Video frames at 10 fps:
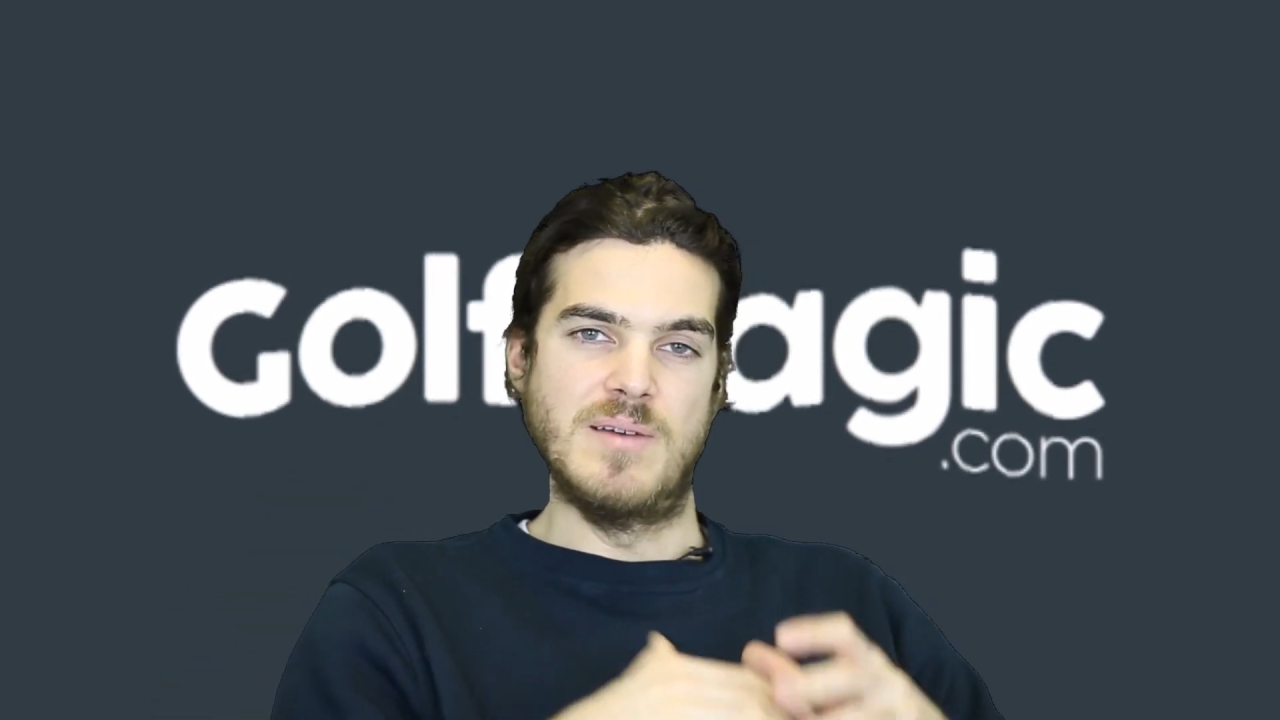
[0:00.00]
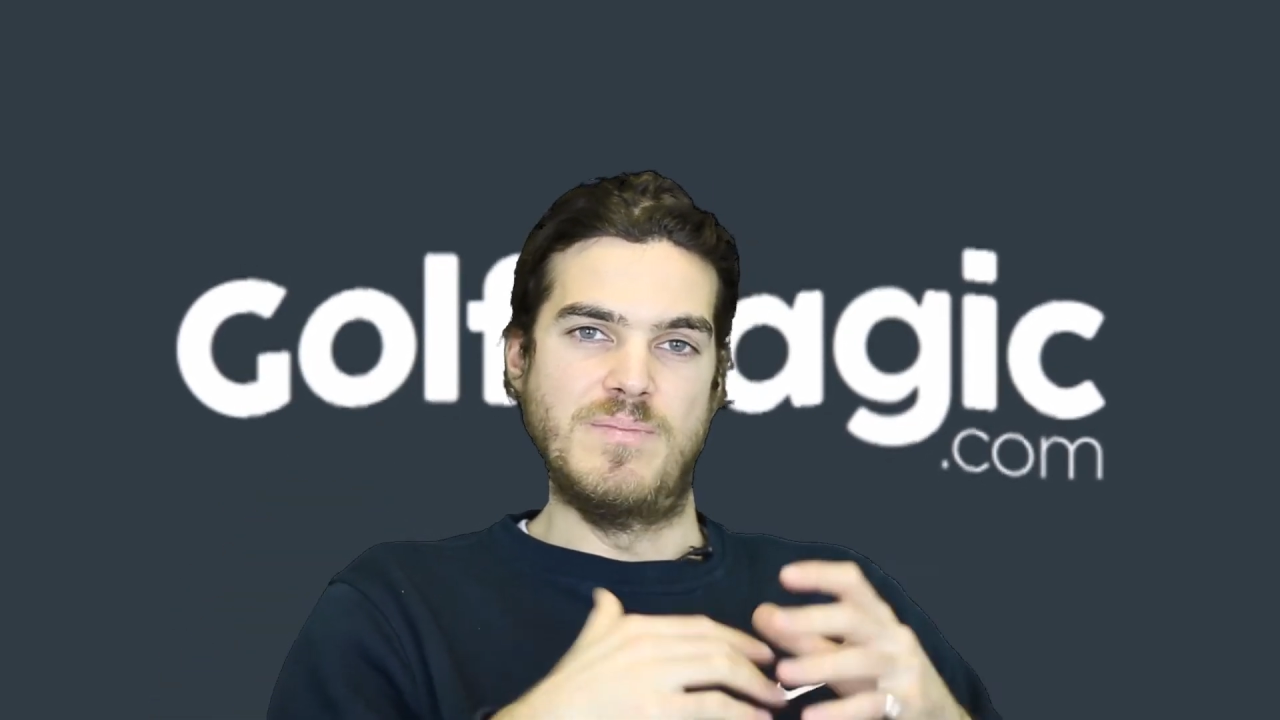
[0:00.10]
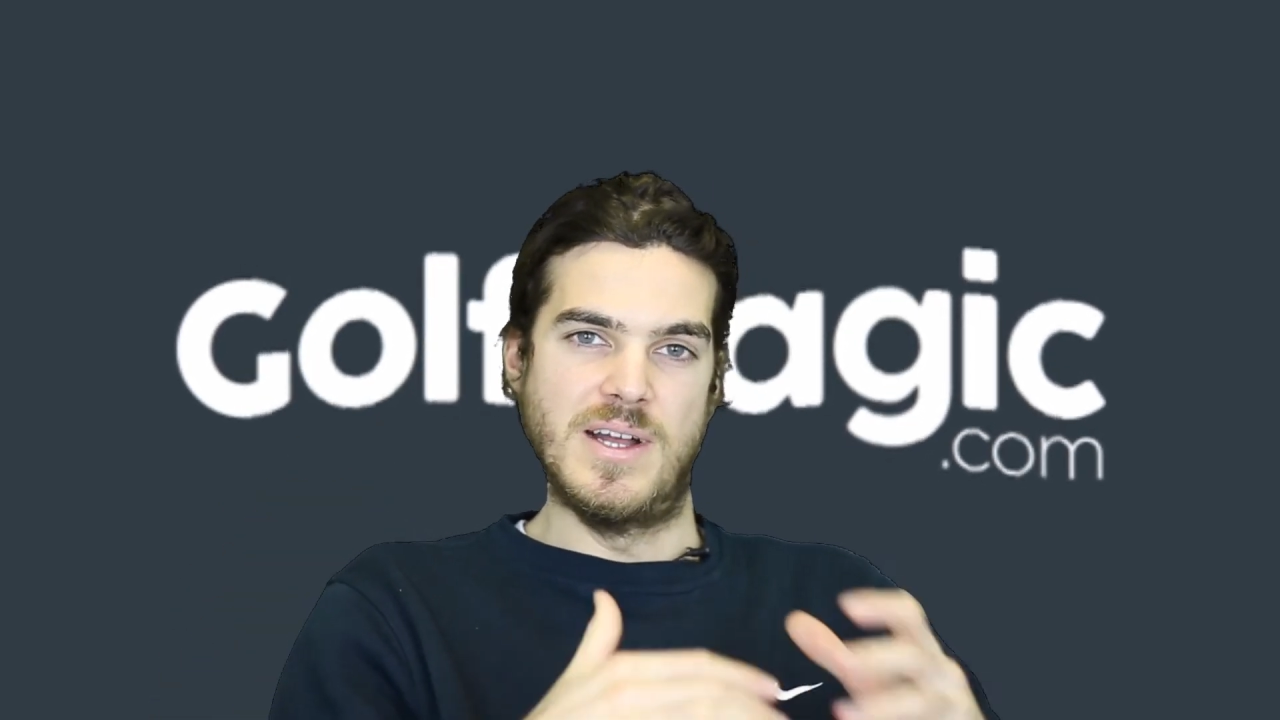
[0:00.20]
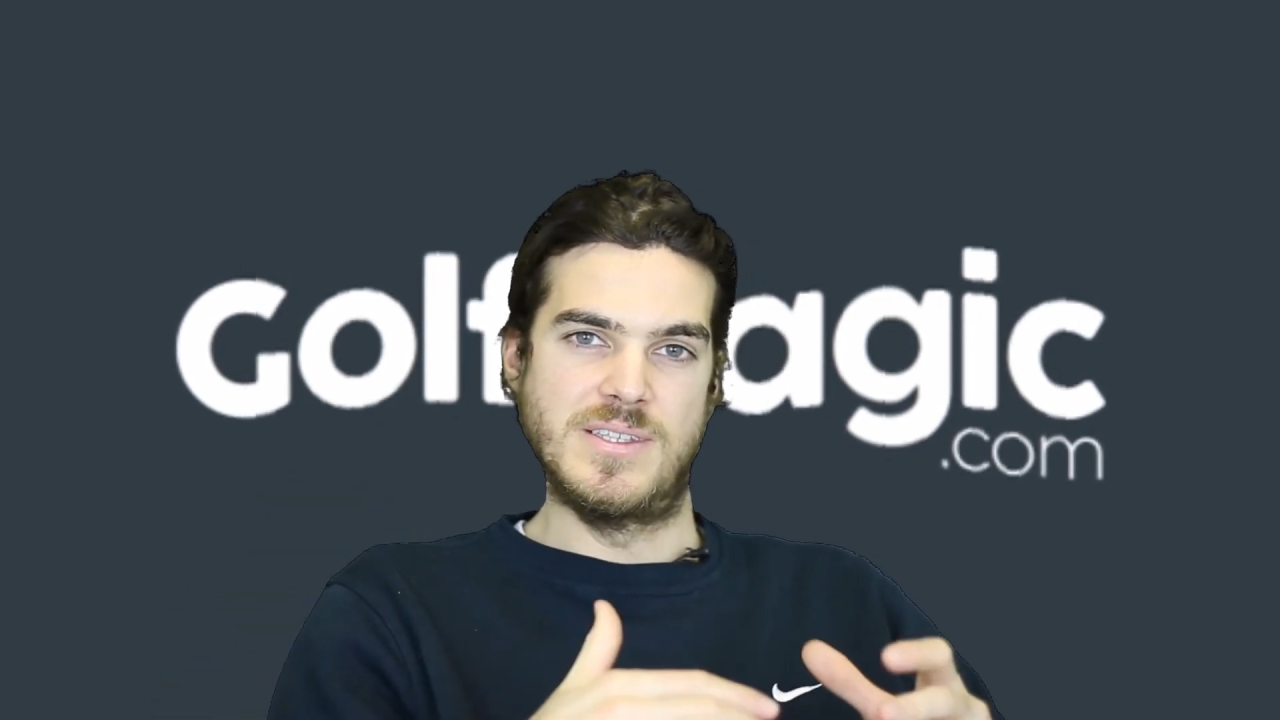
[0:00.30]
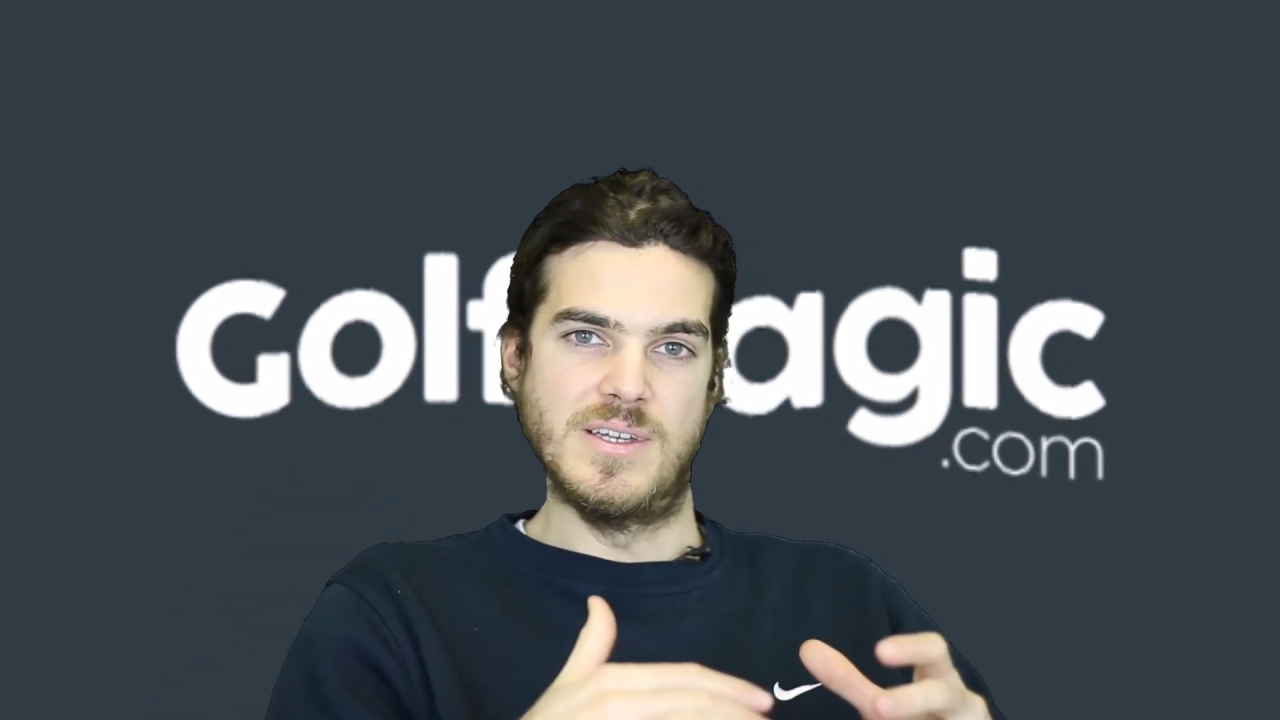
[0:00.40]
a
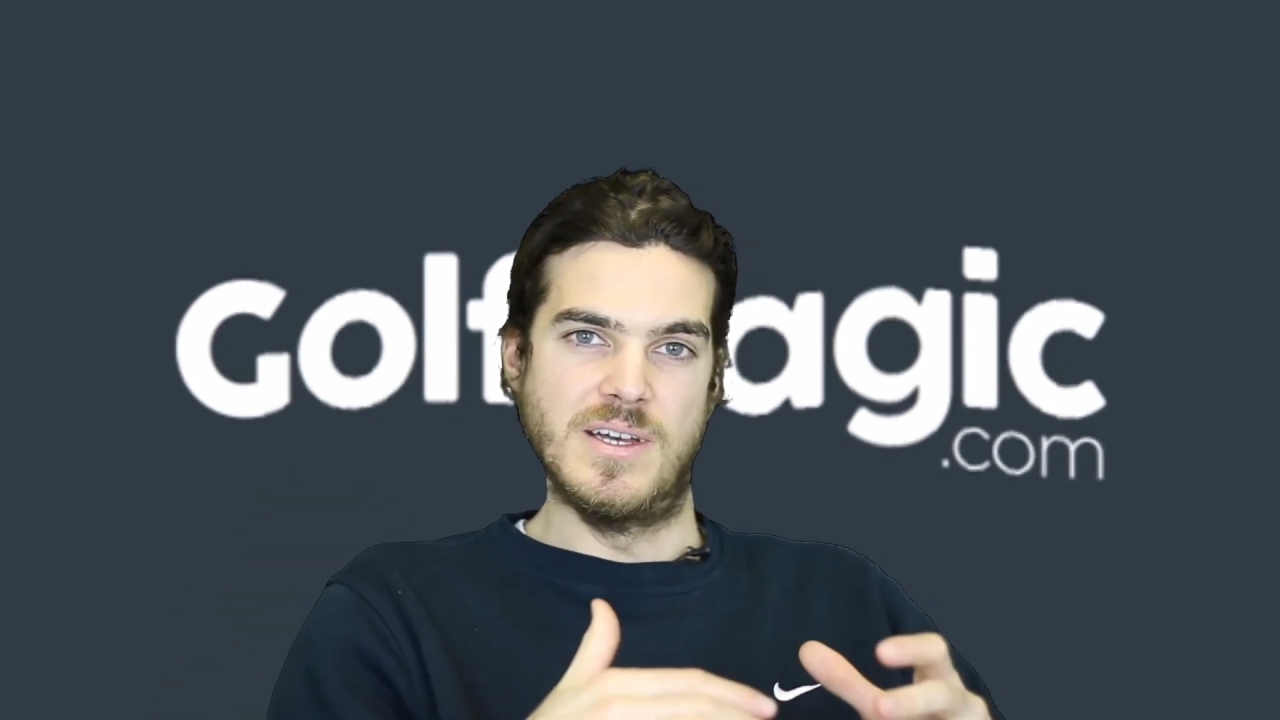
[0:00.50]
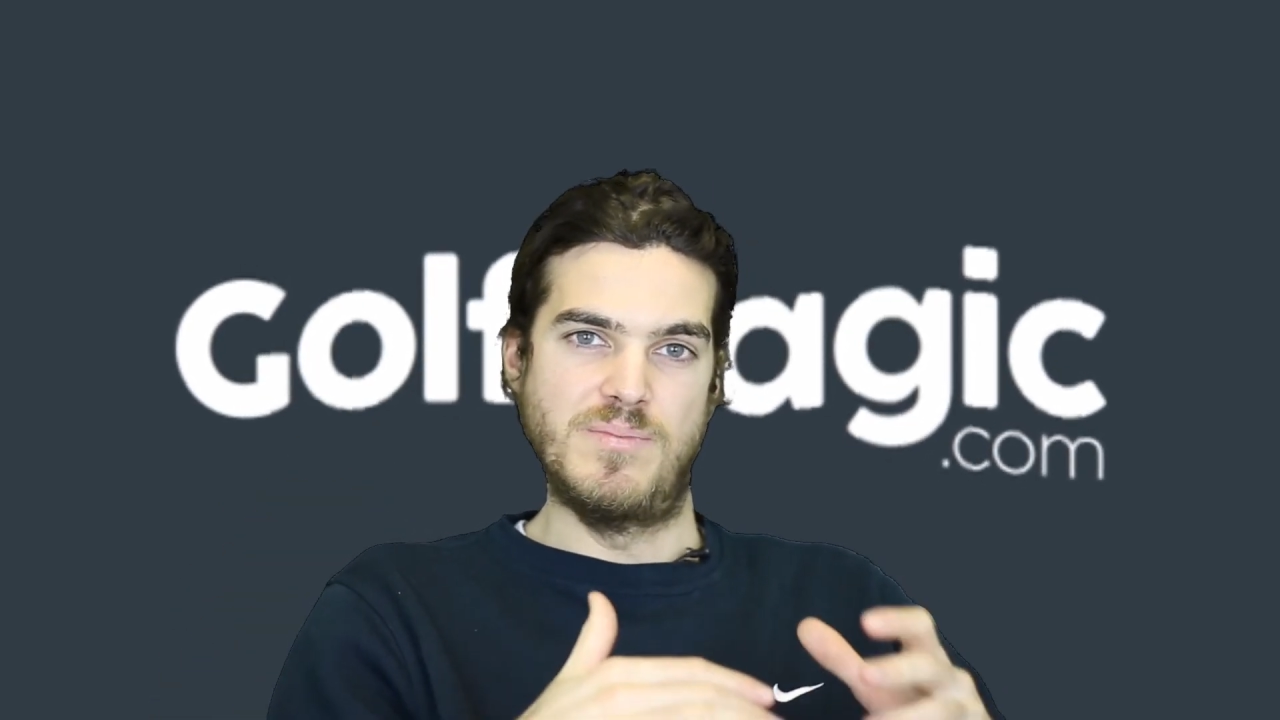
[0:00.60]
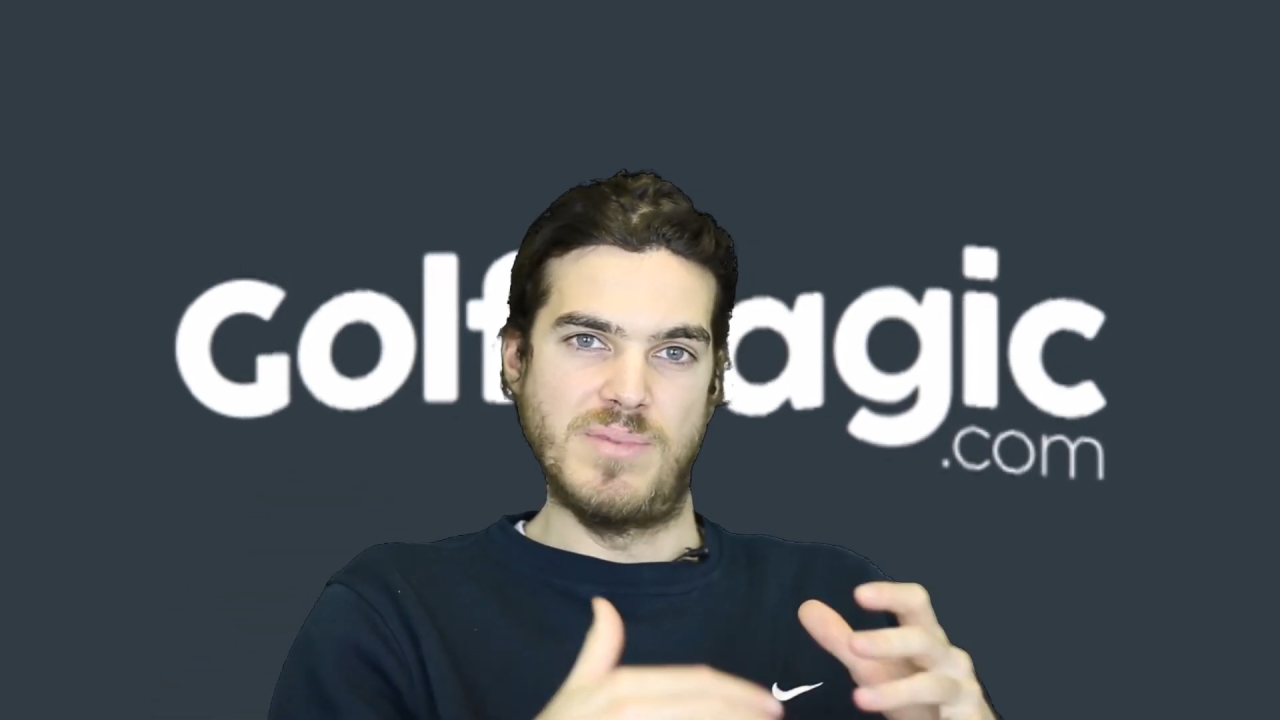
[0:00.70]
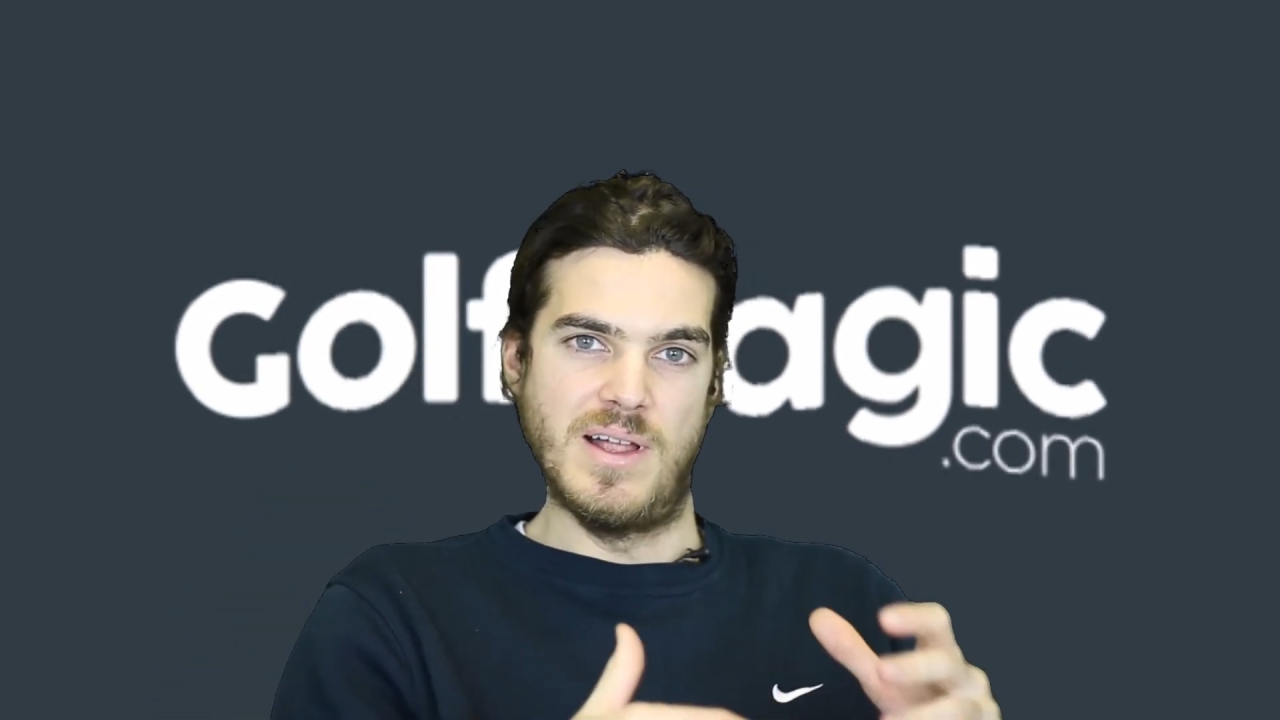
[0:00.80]
better